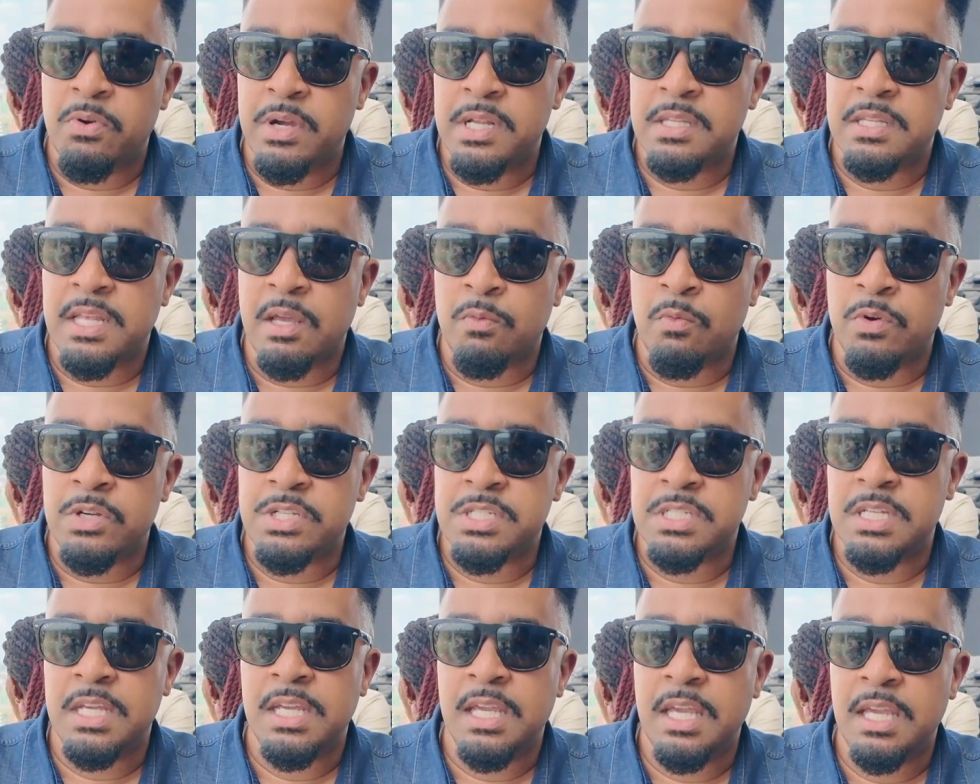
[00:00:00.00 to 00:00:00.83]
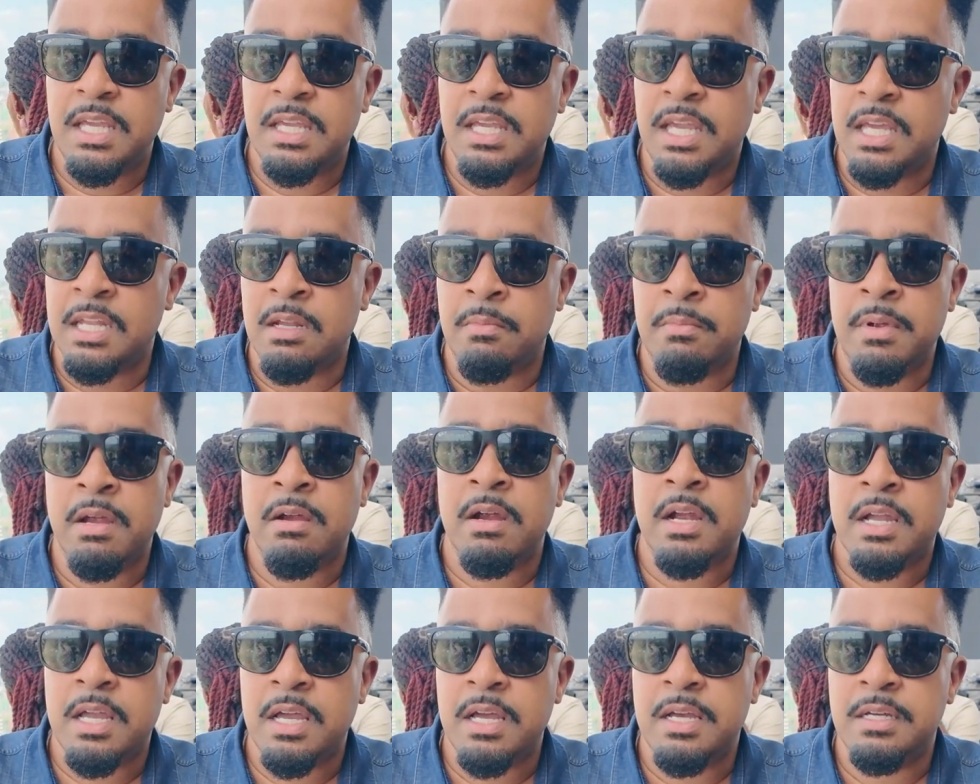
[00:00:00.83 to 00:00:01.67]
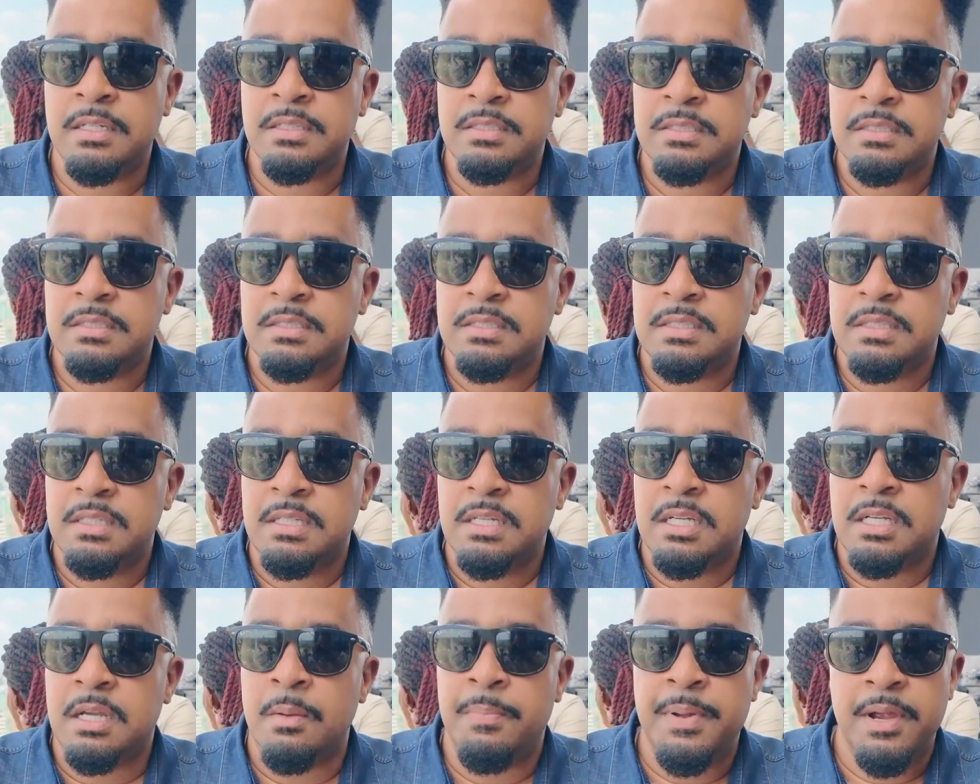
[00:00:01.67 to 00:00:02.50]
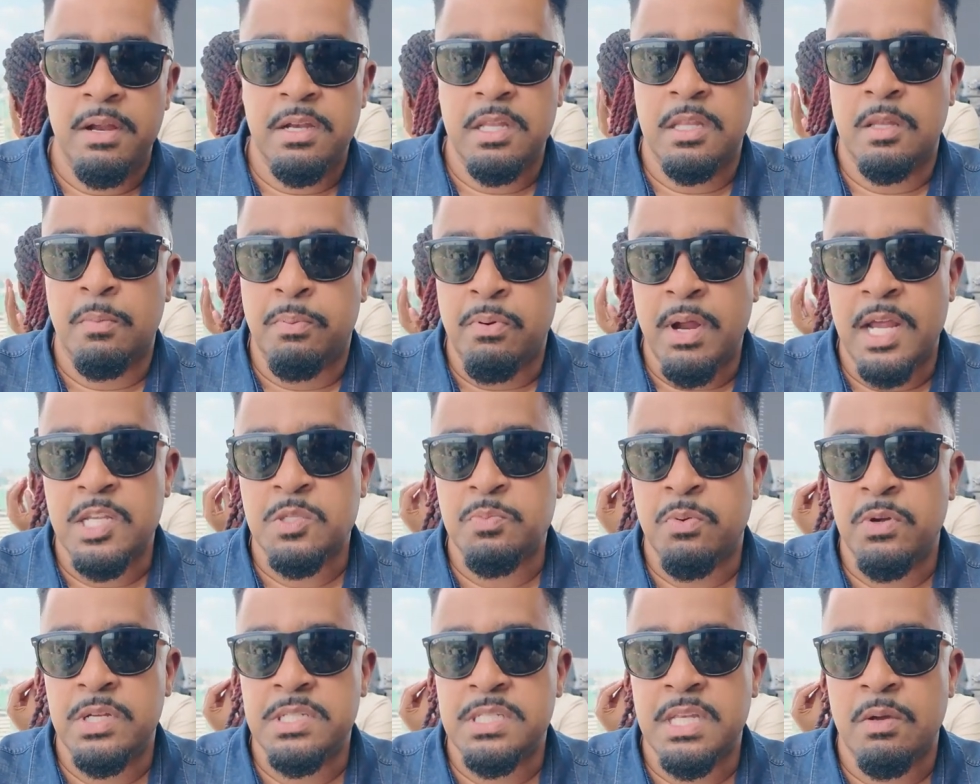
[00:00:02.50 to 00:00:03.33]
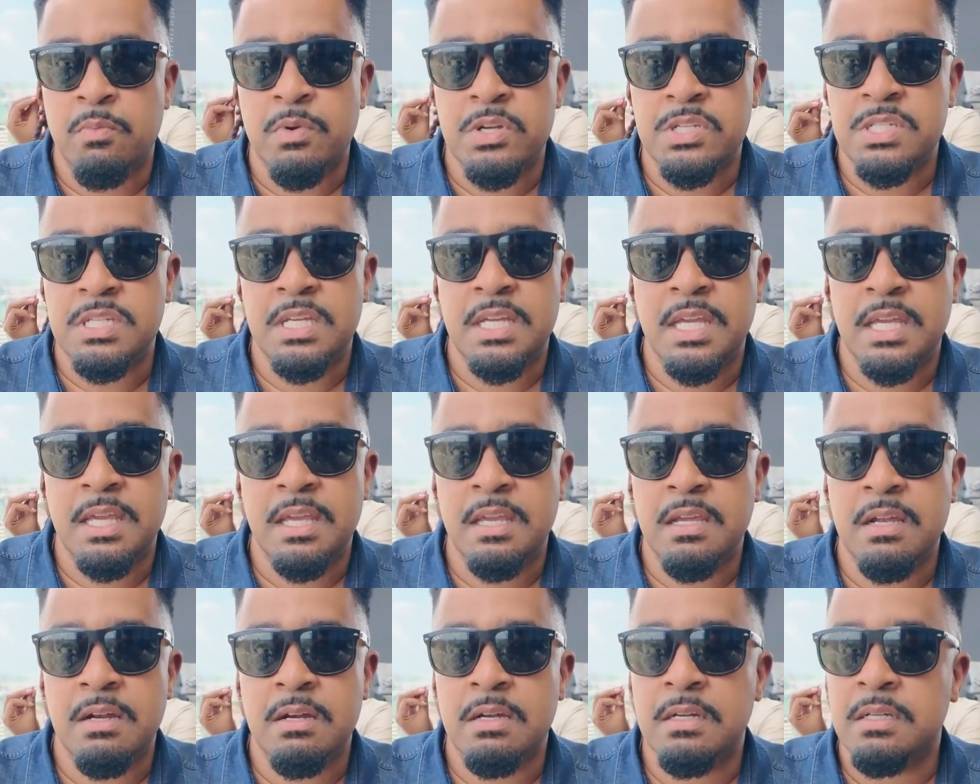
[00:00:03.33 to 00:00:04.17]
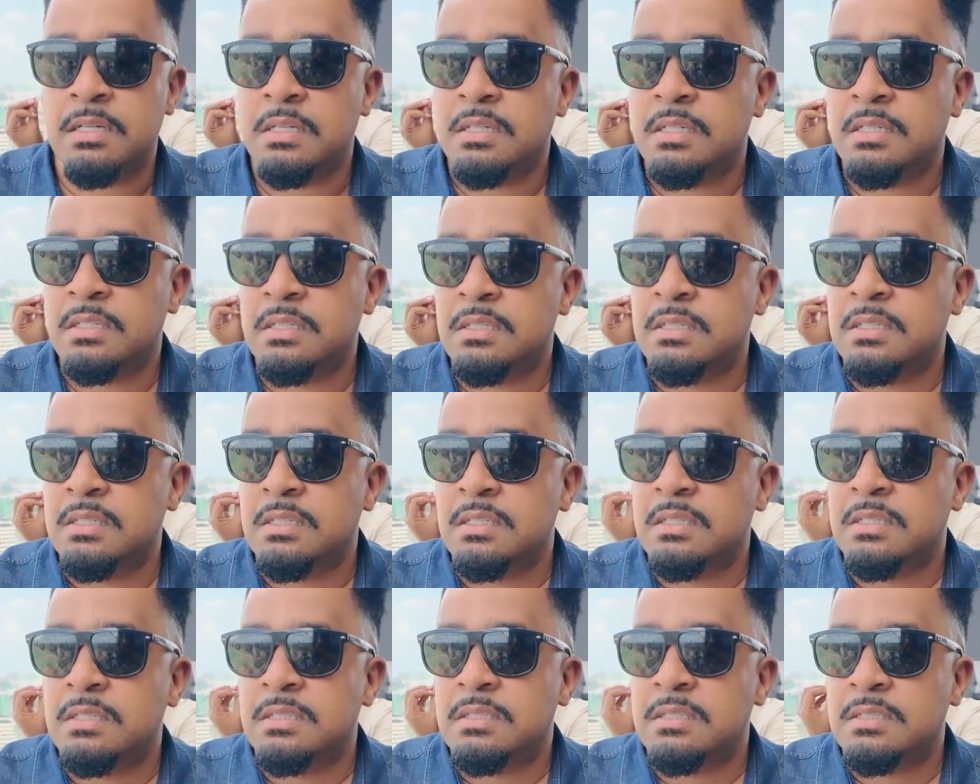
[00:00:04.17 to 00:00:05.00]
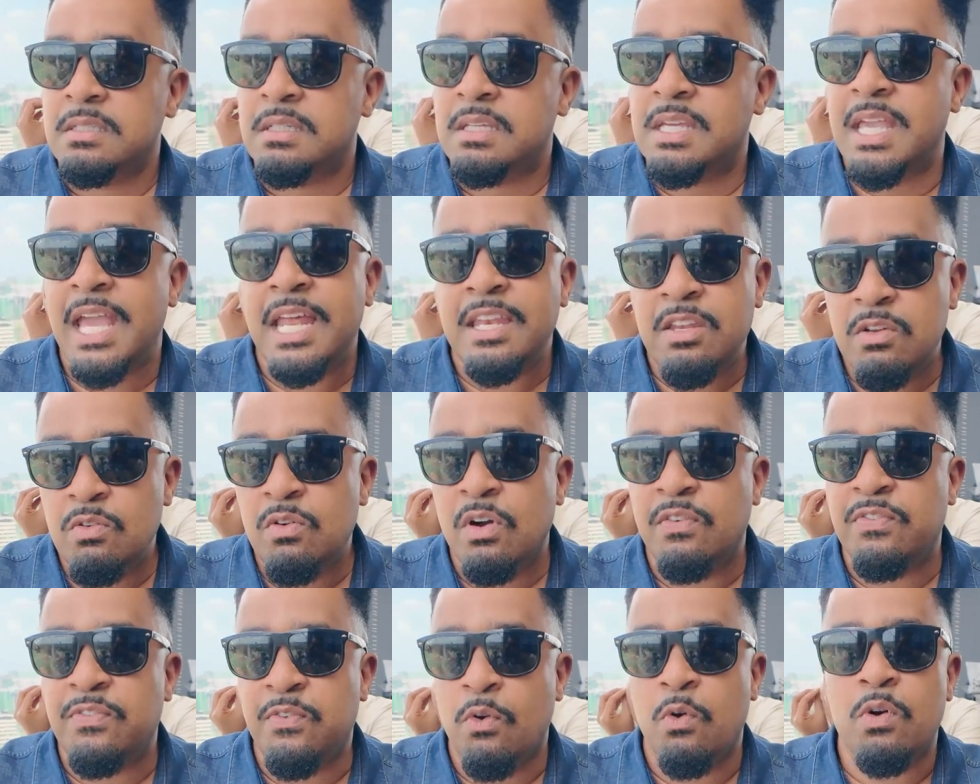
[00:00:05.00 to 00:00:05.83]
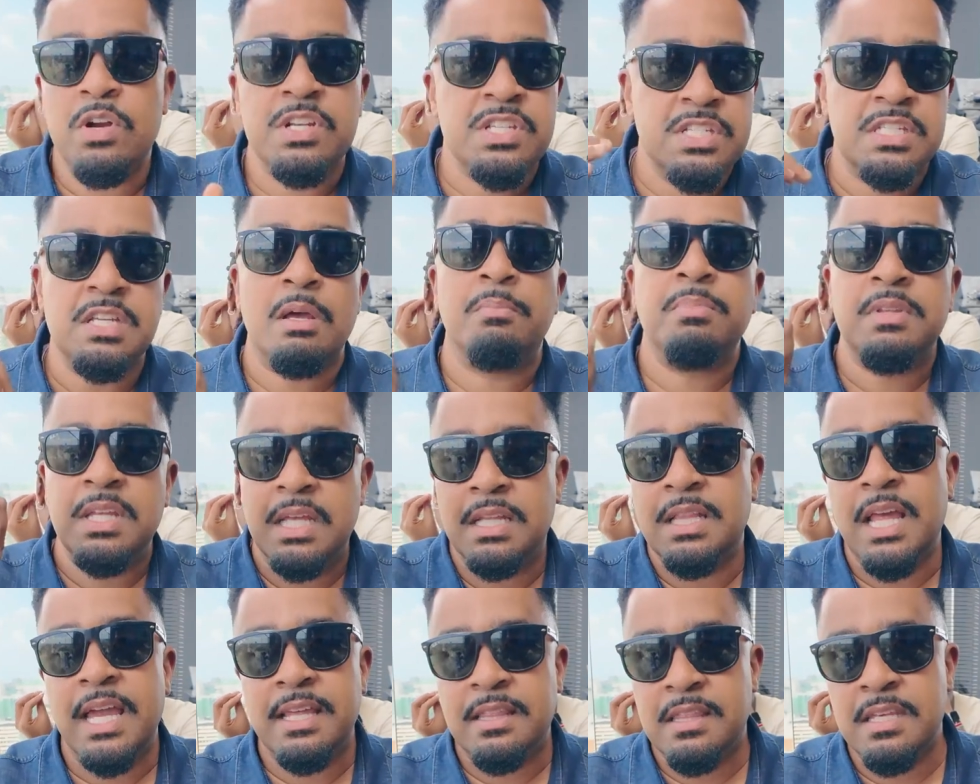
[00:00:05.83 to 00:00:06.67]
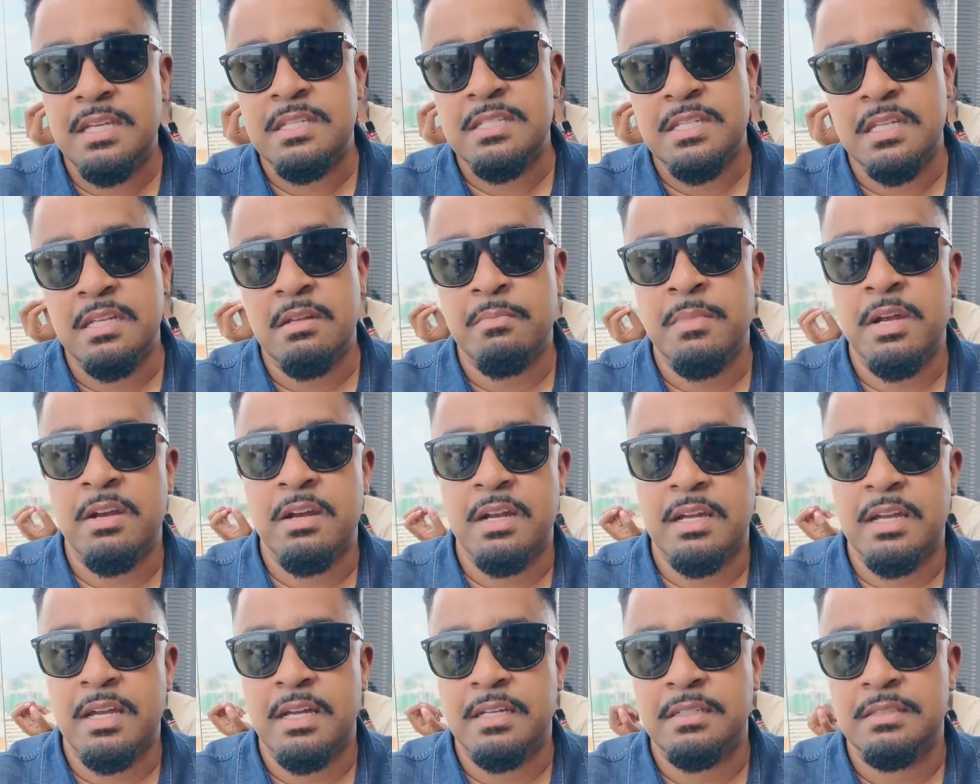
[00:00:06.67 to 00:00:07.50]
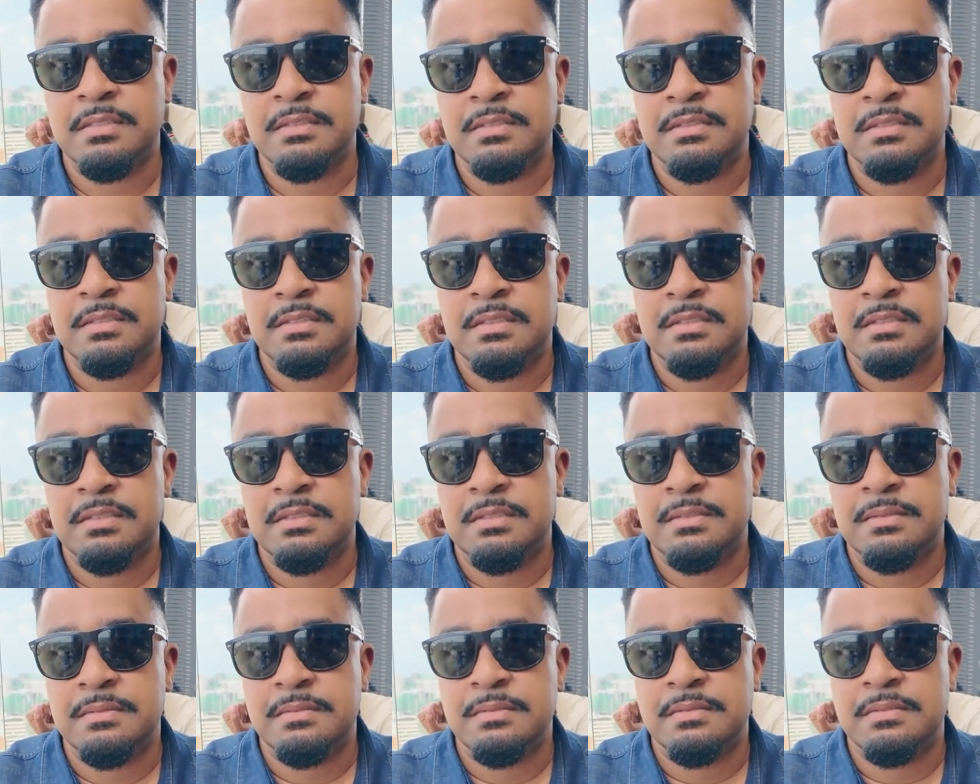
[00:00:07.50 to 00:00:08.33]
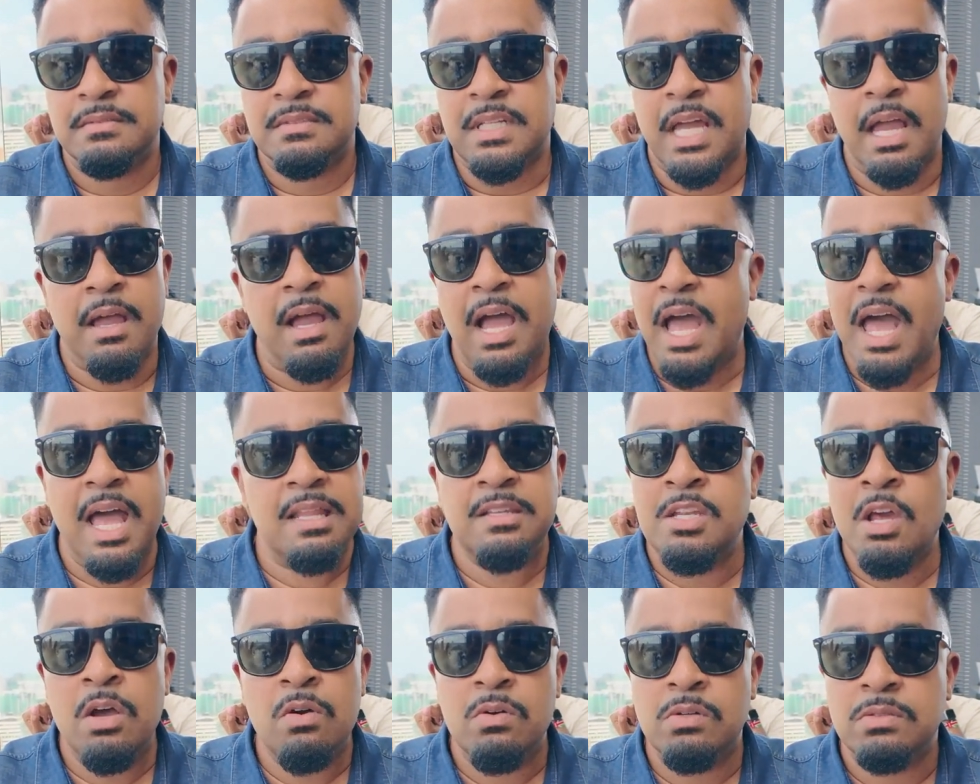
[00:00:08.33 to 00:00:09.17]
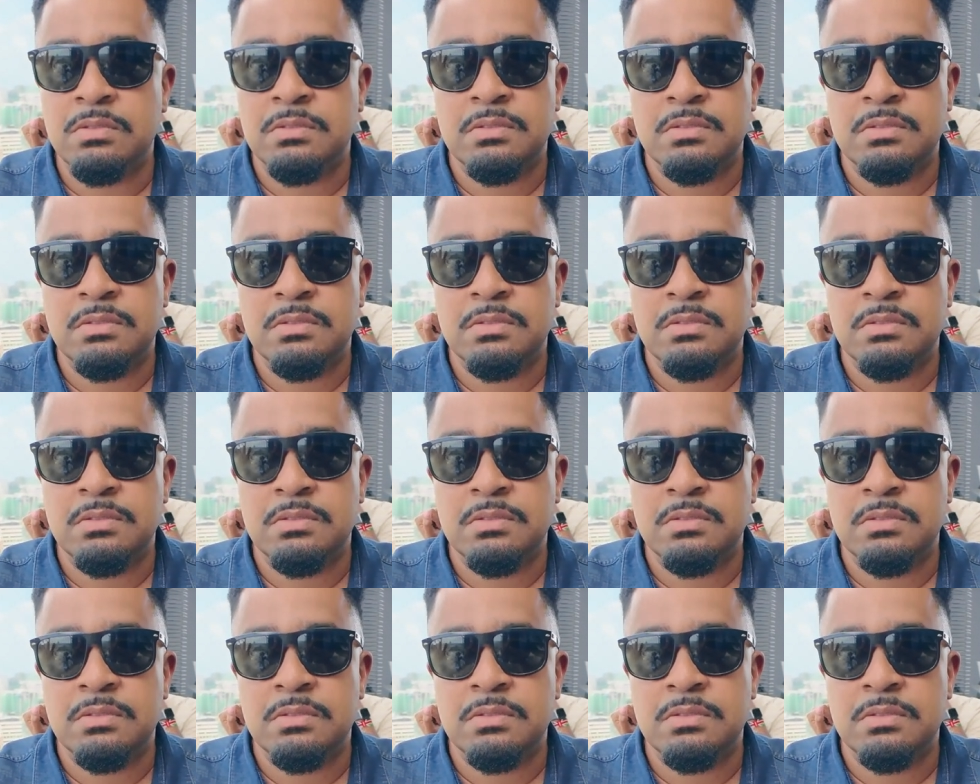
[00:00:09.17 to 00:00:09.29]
point that we're seeing in America compared to the price points that we're seeing here, can you afford something like this in America? No.